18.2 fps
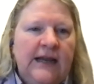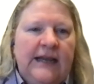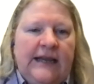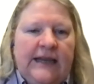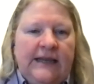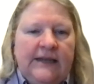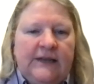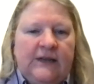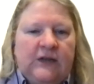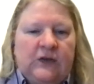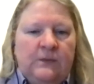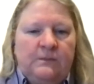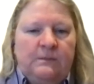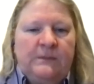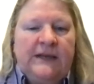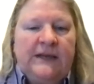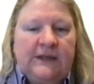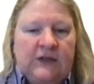is
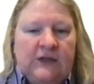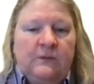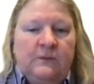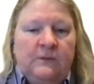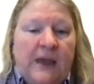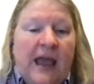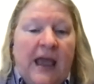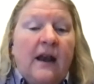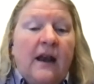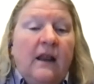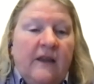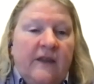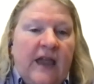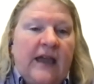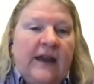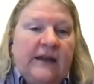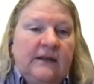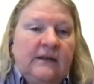to battle
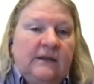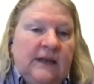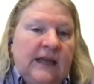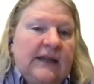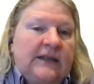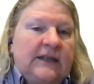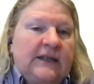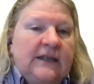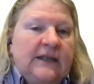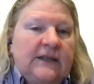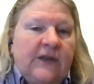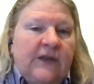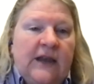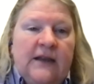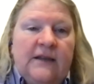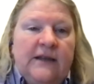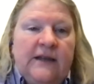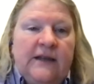that sense of
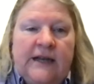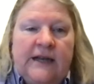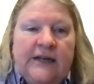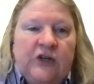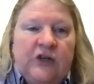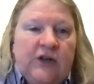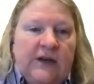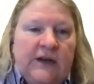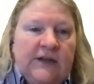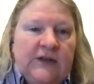alienation.